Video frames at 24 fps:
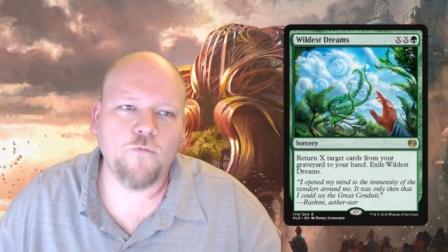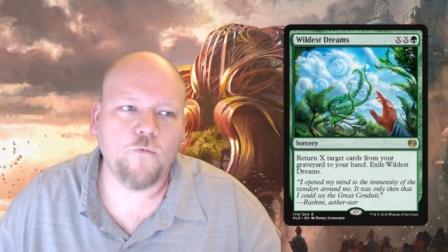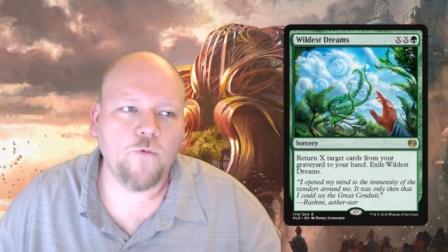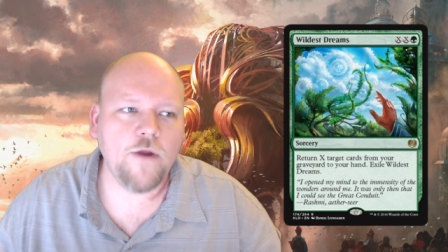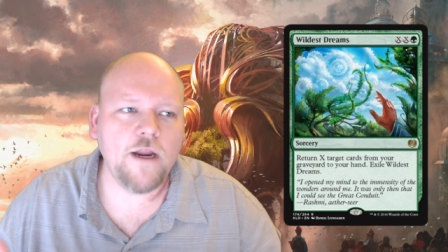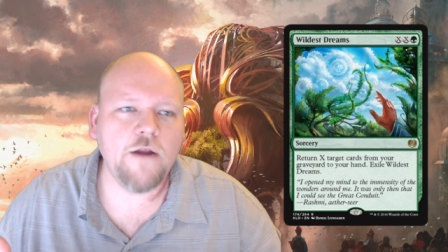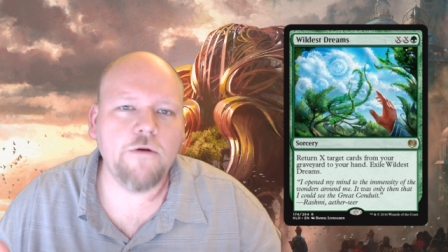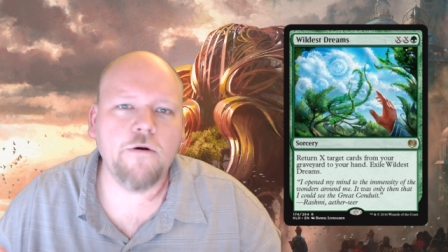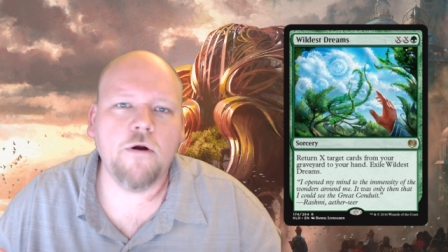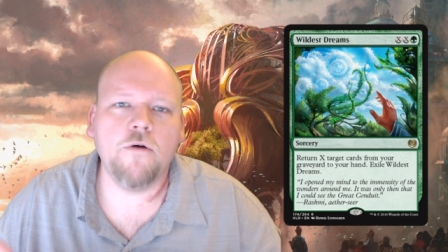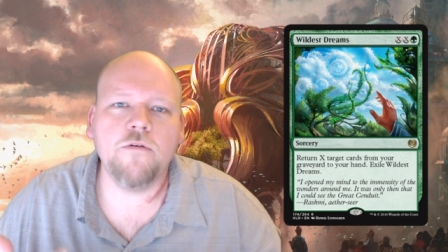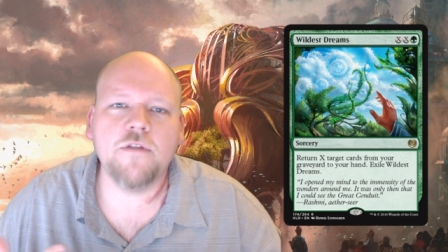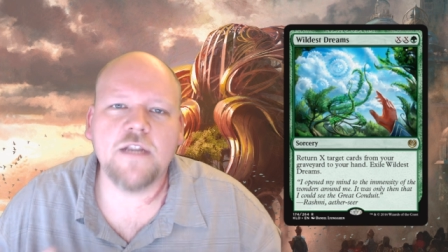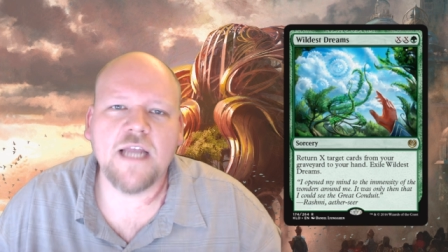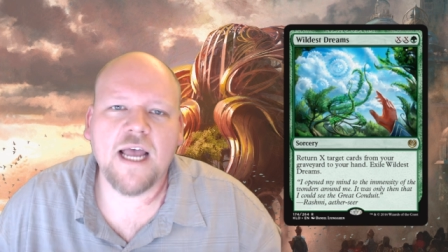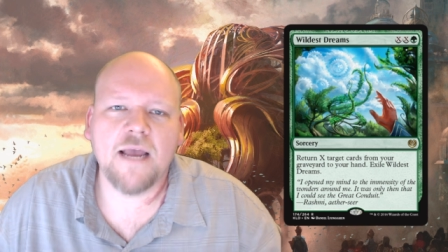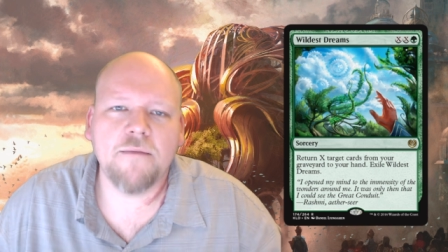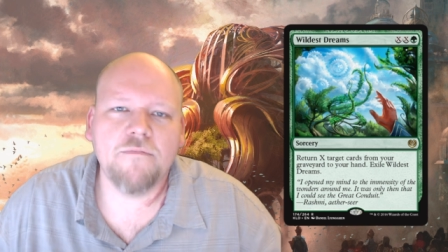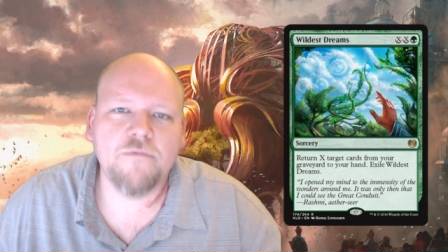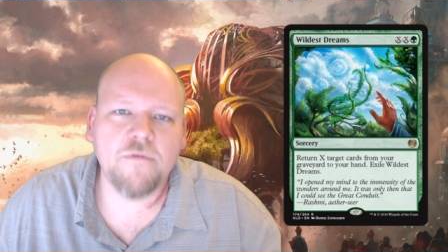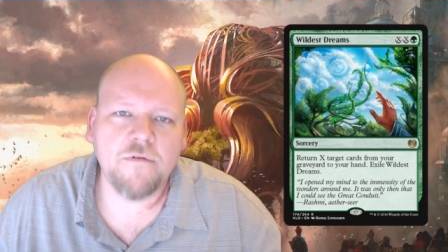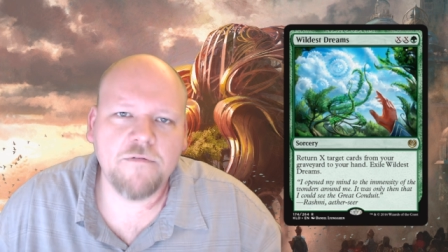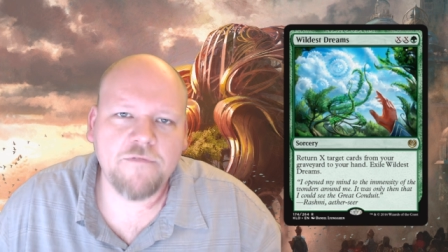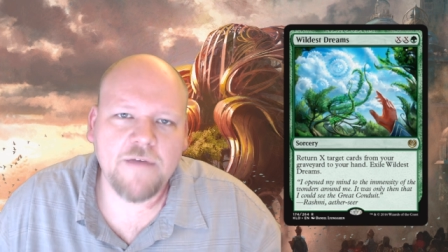regrowth type
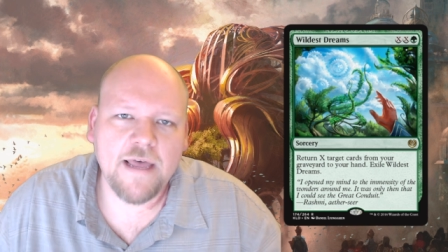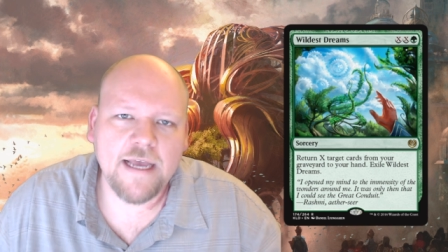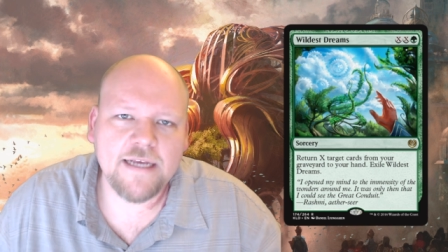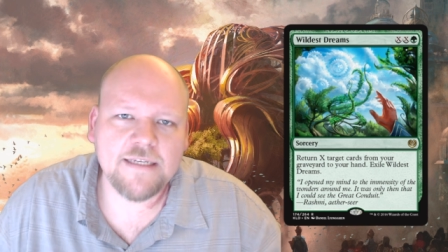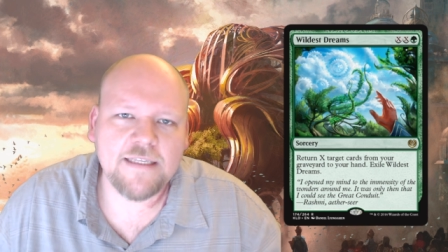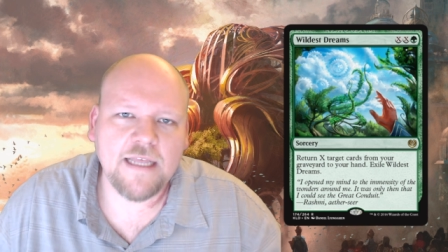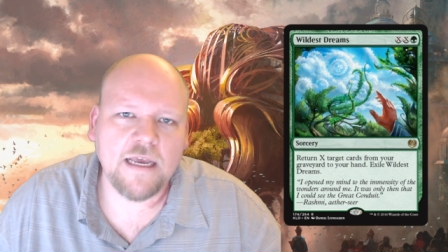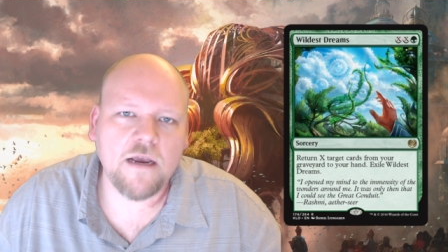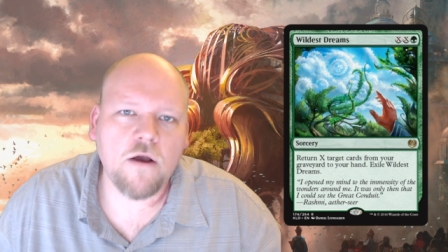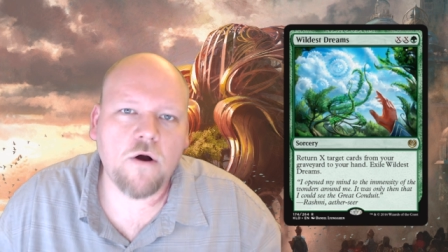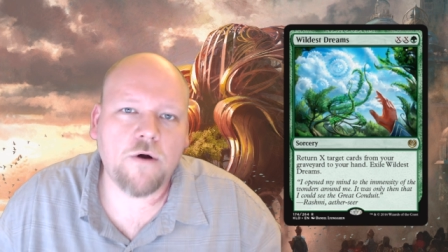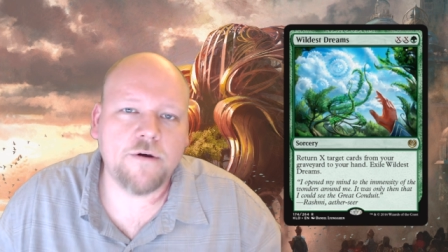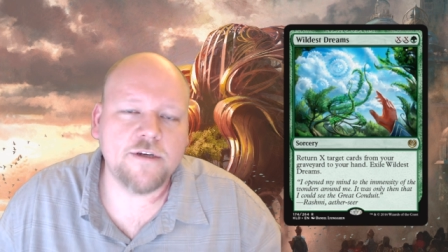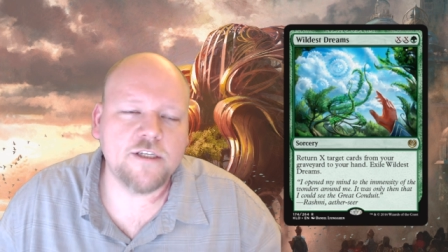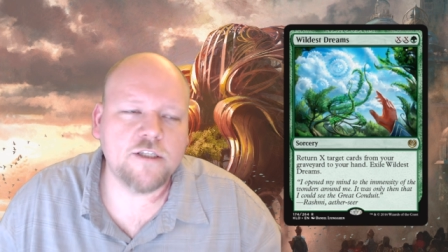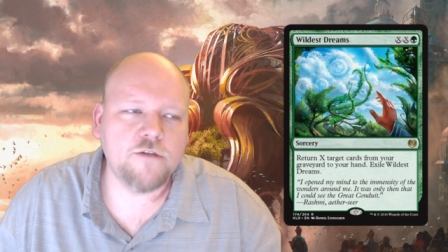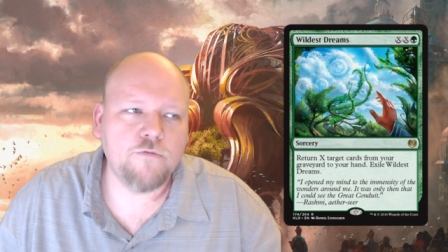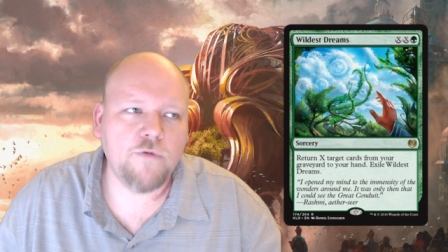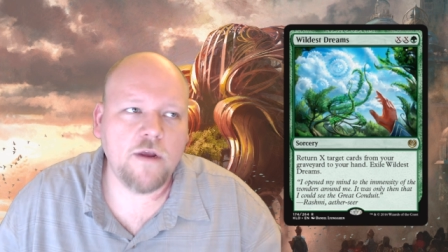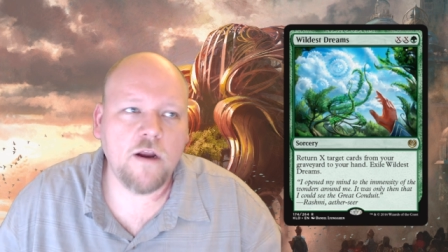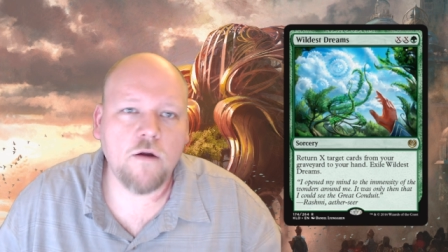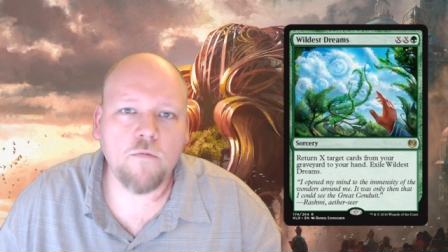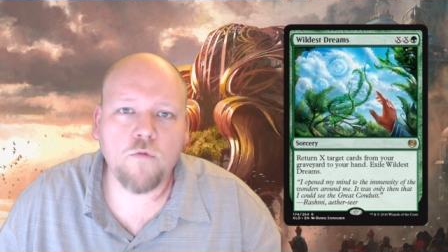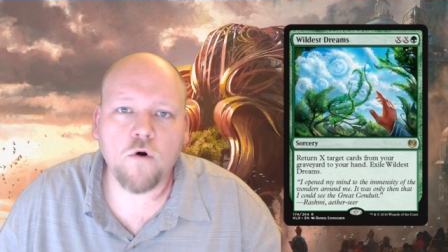of effects that cost
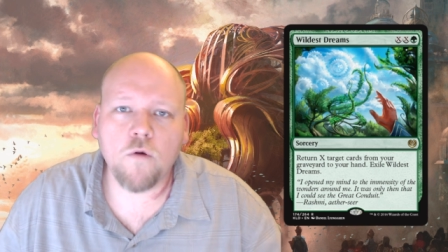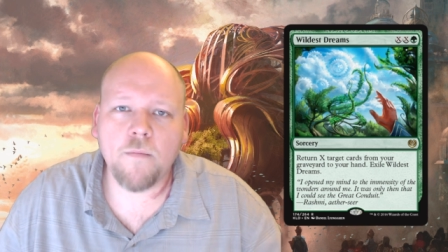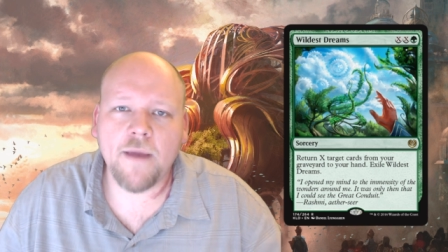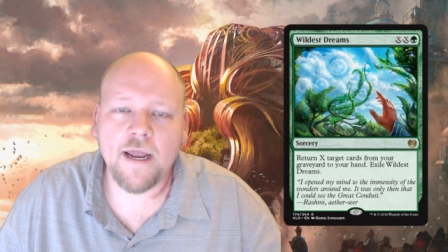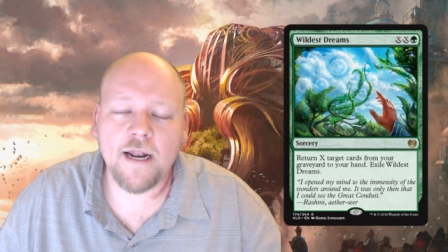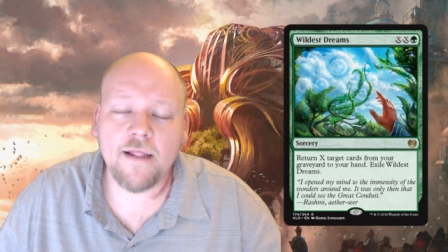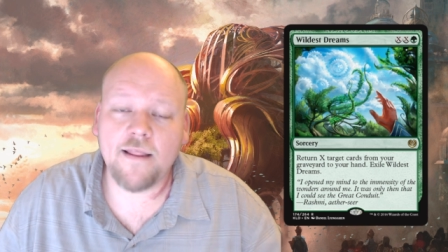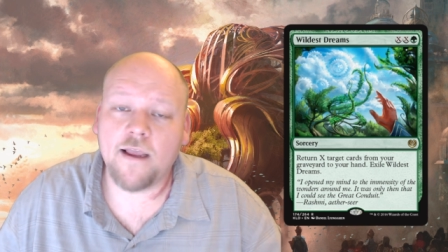three or more mana,